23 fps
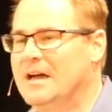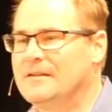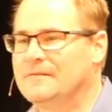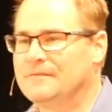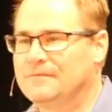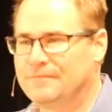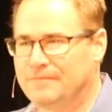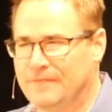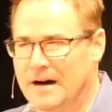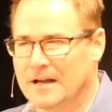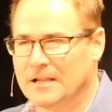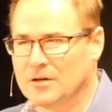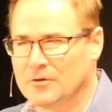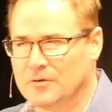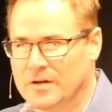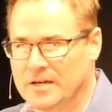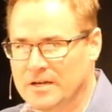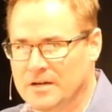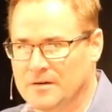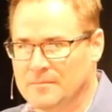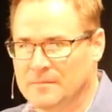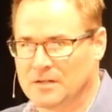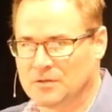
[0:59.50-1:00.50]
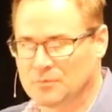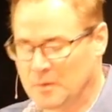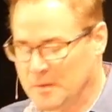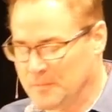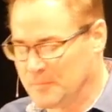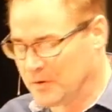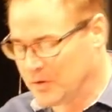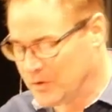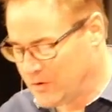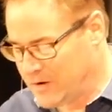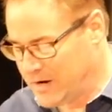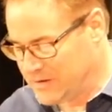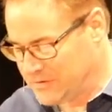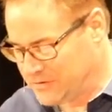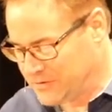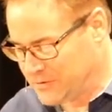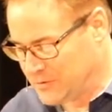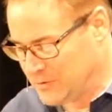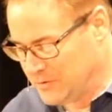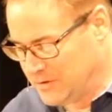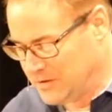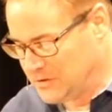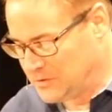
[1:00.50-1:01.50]
and follow Him as we progress
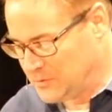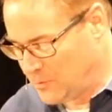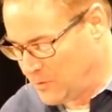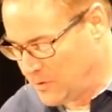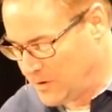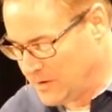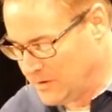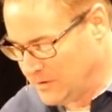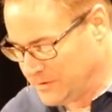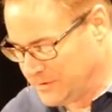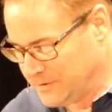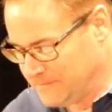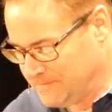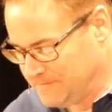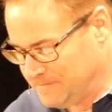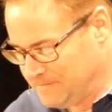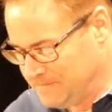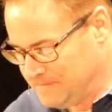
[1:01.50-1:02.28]
through this world.